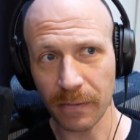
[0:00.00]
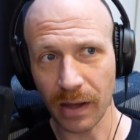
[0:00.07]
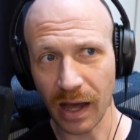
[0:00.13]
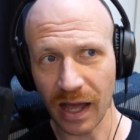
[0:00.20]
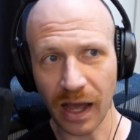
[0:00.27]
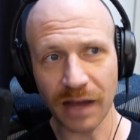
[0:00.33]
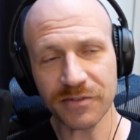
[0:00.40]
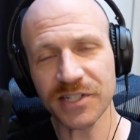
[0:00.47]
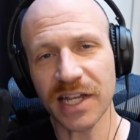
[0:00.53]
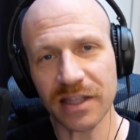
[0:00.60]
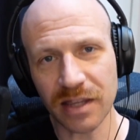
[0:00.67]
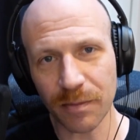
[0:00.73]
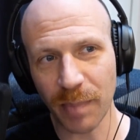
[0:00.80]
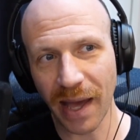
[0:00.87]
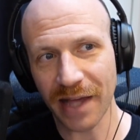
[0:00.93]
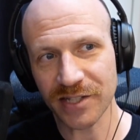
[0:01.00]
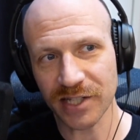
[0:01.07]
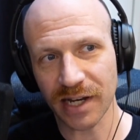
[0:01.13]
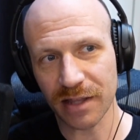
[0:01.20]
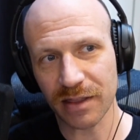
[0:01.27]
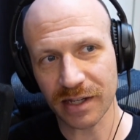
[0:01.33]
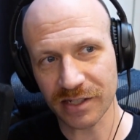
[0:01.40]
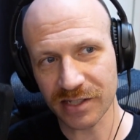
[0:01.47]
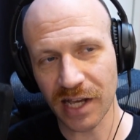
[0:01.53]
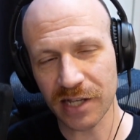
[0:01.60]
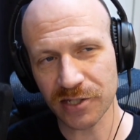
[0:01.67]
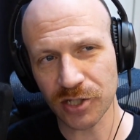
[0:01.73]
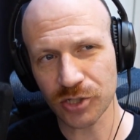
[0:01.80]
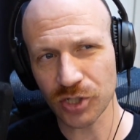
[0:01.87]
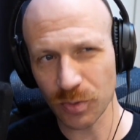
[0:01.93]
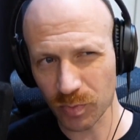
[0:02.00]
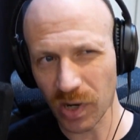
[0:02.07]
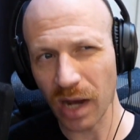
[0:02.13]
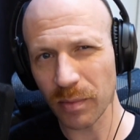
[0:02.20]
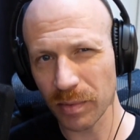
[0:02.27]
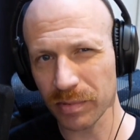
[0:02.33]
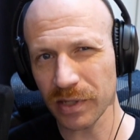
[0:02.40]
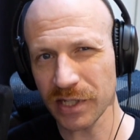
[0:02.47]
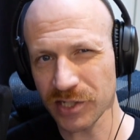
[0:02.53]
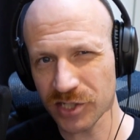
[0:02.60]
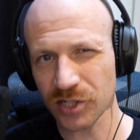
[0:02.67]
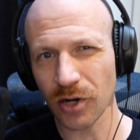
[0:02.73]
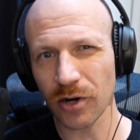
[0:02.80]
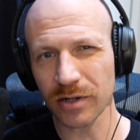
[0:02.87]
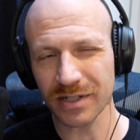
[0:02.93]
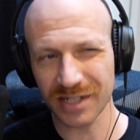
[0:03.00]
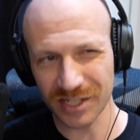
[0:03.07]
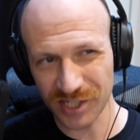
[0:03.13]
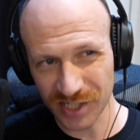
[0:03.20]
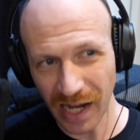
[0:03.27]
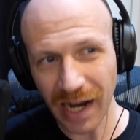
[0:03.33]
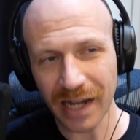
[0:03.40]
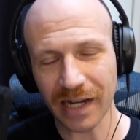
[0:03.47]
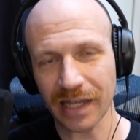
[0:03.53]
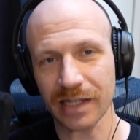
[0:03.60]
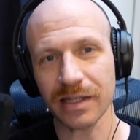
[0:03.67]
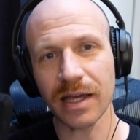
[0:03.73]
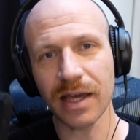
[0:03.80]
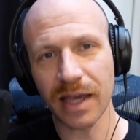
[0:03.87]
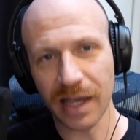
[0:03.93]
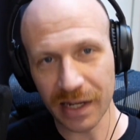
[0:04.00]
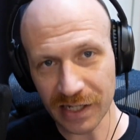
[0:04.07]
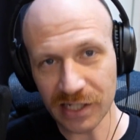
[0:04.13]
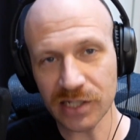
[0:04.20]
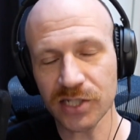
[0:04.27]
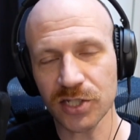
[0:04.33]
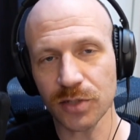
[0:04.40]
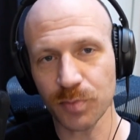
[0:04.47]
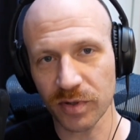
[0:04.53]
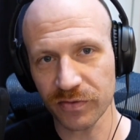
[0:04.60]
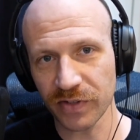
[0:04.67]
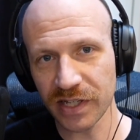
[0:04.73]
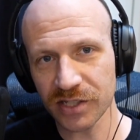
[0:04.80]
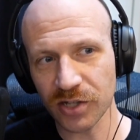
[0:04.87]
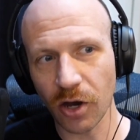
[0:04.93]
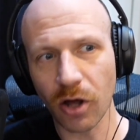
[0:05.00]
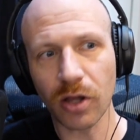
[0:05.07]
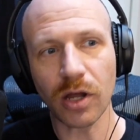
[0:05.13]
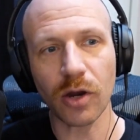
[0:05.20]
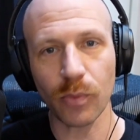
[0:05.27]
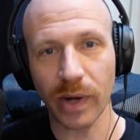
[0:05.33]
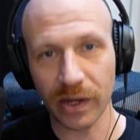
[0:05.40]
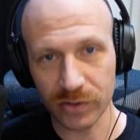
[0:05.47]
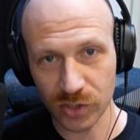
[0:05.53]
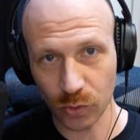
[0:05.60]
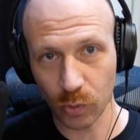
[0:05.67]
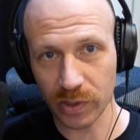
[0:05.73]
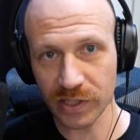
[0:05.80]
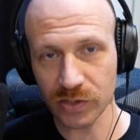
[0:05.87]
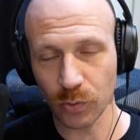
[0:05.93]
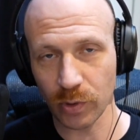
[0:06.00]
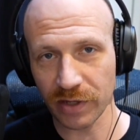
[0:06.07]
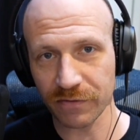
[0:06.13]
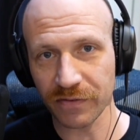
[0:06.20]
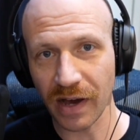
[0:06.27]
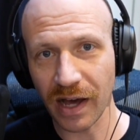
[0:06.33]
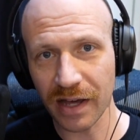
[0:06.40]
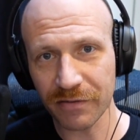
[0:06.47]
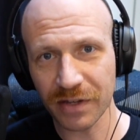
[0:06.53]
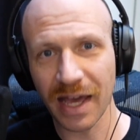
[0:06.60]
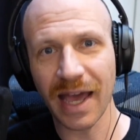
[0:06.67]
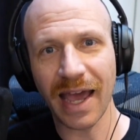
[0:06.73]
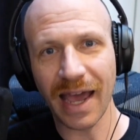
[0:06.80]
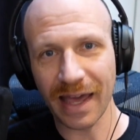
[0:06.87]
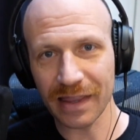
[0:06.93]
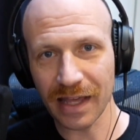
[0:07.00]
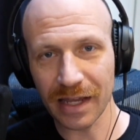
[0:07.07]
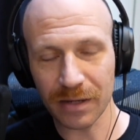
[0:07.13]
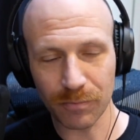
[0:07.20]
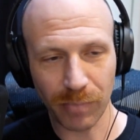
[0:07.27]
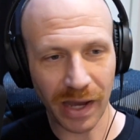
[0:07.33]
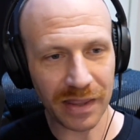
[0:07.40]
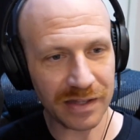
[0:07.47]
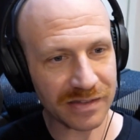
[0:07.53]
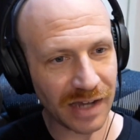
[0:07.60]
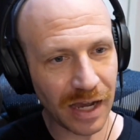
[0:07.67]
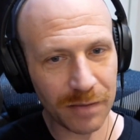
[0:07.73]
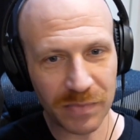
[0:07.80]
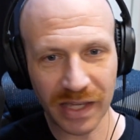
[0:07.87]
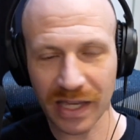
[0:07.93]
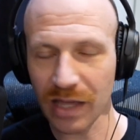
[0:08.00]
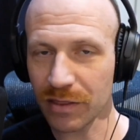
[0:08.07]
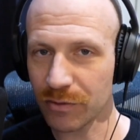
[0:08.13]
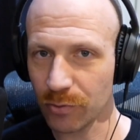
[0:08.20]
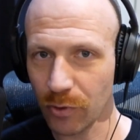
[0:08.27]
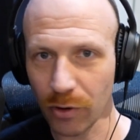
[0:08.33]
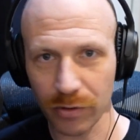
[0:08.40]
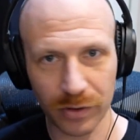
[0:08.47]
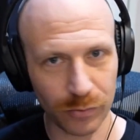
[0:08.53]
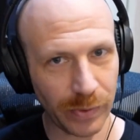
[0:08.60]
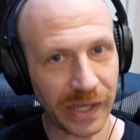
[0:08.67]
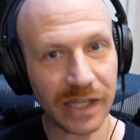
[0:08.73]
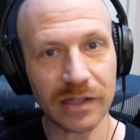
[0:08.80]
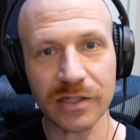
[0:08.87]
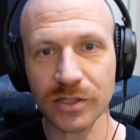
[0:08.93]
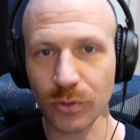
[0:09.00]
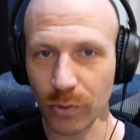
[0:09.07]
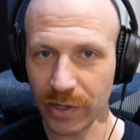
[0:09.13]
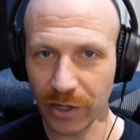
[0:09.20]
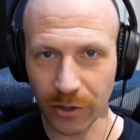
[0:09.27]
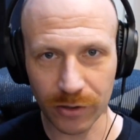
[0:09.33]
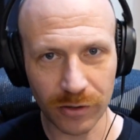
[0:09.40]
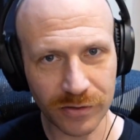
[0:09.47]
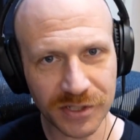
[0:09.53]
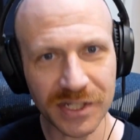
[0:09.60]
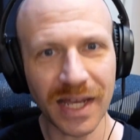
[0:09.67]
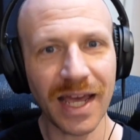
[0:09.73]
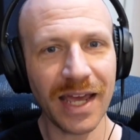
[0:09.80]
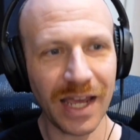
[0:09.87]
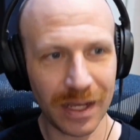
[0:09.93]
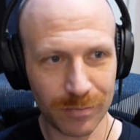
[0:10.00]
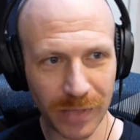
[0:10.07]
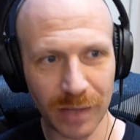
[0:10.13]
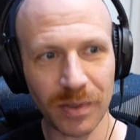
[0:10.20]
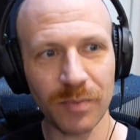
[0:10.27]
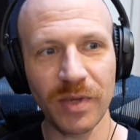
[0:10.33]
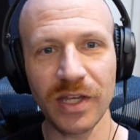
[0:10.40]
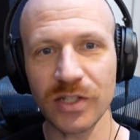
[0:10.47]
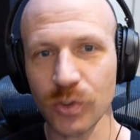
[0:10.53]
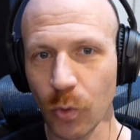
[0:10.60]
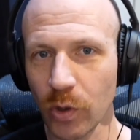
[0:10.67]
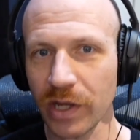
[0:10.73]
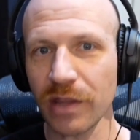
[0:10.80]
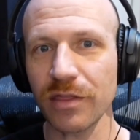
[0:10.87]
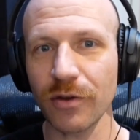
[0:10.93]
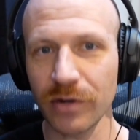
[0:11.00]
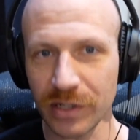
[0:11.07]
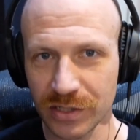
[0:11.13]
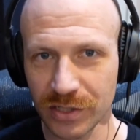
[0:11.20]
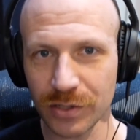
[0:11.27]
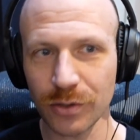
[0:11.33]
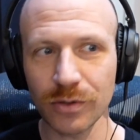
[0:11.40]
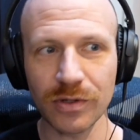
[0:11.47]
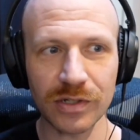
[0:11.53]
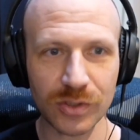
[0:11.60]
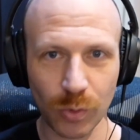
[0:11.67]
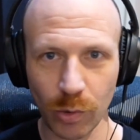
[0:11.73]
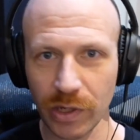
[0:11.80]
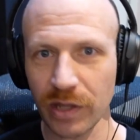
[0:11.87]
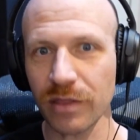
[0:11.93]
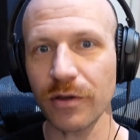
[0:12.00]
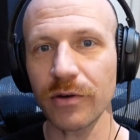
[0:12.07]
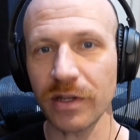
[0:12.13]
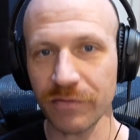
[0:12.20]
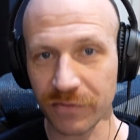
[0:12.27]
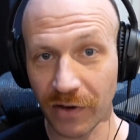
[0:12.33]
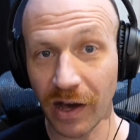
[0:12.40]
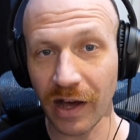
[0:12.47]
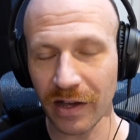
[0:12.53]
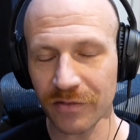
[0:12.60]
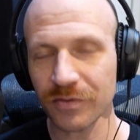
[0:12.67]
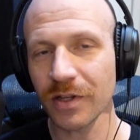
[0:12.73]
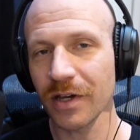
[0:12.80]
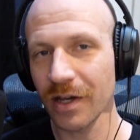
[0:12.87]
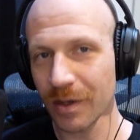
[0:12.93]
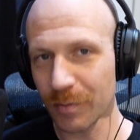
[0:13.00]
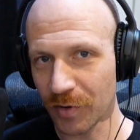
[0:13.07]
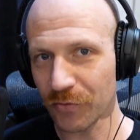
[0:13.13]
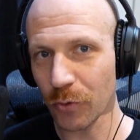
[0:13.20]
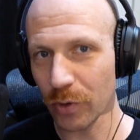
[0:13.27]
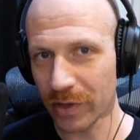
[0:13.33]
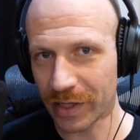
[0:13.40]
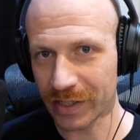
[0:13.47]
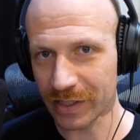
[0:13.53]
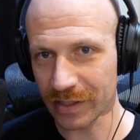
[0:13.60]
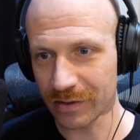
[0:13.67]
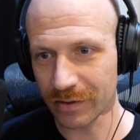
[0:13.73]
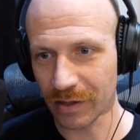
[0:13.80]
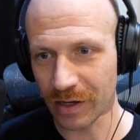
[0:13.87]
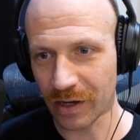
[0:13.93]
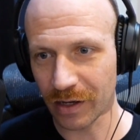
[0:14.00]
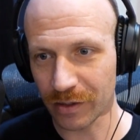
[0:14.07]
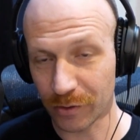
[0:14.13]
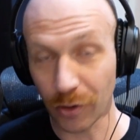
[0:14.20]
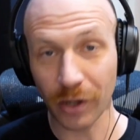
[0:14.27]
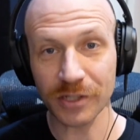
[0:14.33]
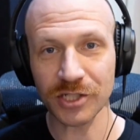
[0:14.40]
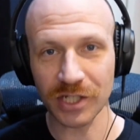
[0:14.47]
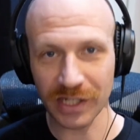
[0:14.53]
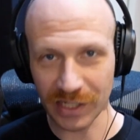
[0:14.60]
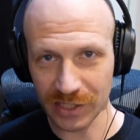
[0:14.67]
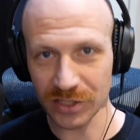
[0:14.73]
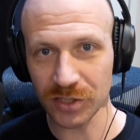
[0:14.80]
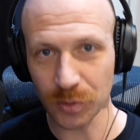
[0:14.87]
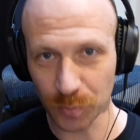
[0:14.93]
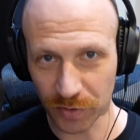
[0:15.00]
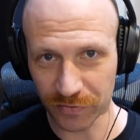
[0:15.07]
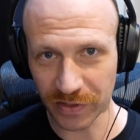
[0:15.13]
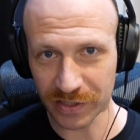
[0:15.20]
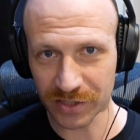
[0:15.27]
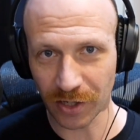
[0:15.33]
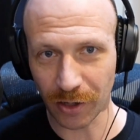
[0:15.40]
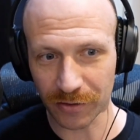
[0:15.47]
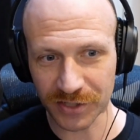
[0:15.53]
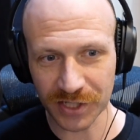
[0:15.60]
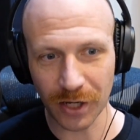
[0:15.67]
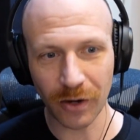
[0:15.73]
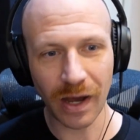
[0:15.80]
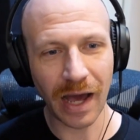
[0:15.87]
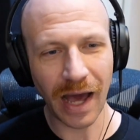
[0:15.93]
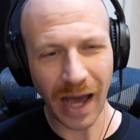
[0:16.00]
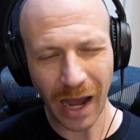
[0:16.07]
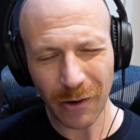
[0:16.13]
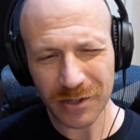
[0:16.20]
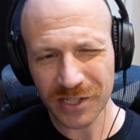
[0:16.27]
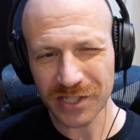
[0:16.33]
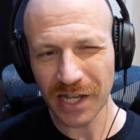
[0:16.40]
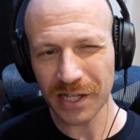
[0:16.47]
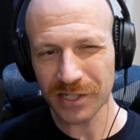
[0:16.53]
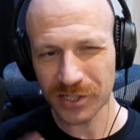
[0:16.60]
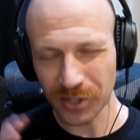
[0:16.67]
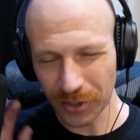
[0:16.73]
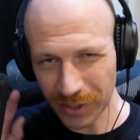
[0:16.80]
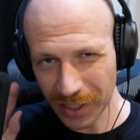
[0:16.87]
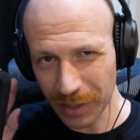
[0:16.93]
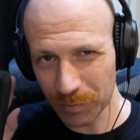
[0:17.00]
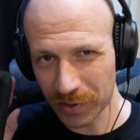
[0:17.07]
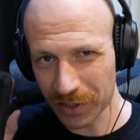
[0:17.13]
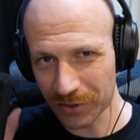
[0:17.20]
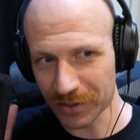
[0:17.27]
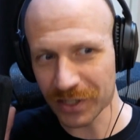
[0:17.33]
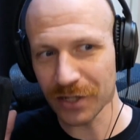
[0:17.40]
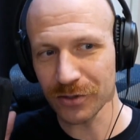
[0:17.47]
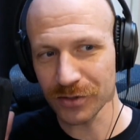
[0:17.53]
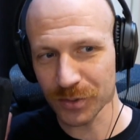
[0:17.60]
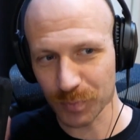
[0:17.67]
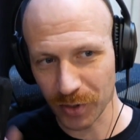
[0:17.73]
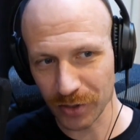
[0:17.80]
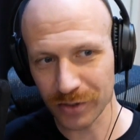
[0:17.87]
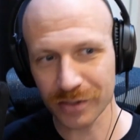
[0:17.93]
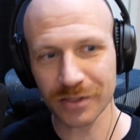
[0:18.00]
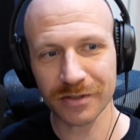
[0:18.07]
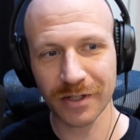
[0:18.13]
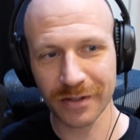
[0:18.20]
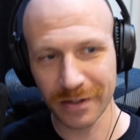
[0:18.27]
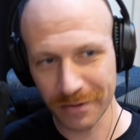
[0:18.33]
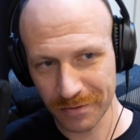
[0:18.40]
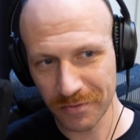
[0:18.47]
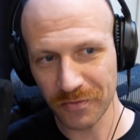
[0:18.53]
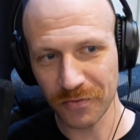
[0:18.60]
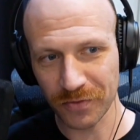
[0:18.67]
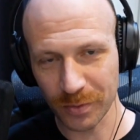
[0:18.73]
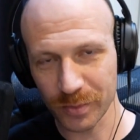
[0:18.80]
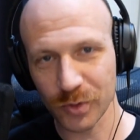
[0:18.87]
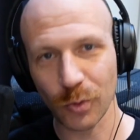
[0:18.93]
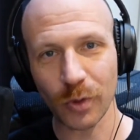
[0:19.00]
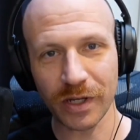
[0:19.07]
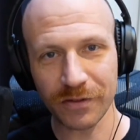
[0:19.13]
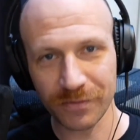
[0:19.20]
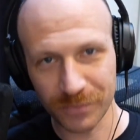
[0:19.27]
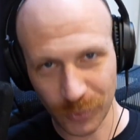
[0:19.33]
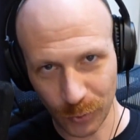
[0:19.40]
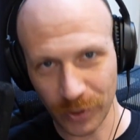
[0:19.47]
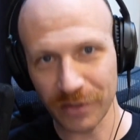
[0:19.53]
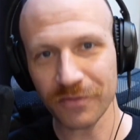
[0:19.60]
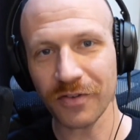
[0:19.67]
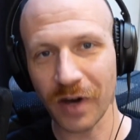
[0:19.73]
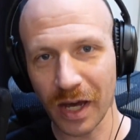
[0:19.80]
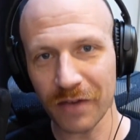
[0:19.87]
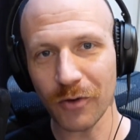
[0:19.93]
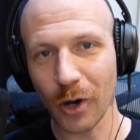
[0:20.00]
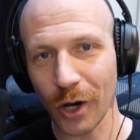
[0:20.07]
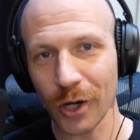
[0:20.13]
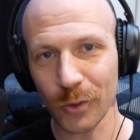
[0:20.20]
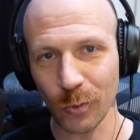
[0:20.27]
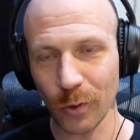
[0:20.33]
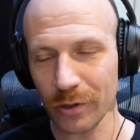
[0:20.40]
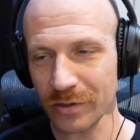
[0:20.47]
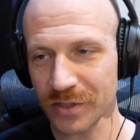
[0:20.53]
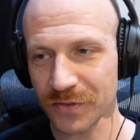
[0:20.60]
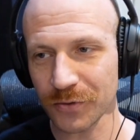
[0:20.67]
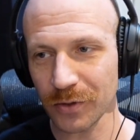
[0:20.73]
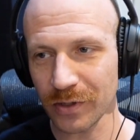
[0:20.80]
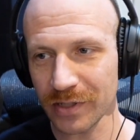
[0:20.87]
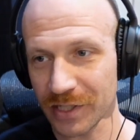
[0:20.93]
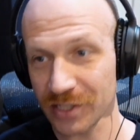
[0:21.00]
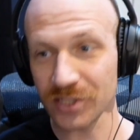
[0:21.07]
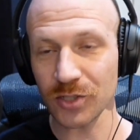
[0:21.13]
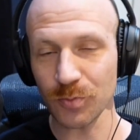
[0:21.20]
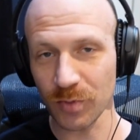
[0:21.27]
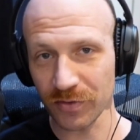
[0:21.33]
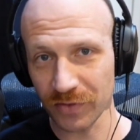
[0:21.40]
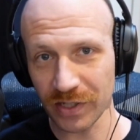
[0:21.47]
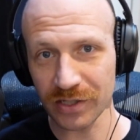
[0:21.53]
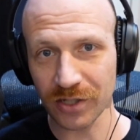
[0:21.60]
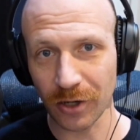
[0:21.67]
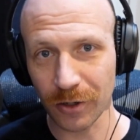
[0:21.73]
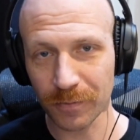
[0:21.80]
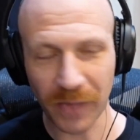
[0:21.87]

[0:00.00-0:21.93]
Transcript: I've said in the past that I think Tesla should probably start designing an eSuperVTOL around 2025, and then by the time they get through all the regulatory hurdles, it'd maybe be 2032 to 2035 before they could launch an eSuperVTOL. So I would say start keeping your ears perked from 2025 onwards for an eSuperVTOL.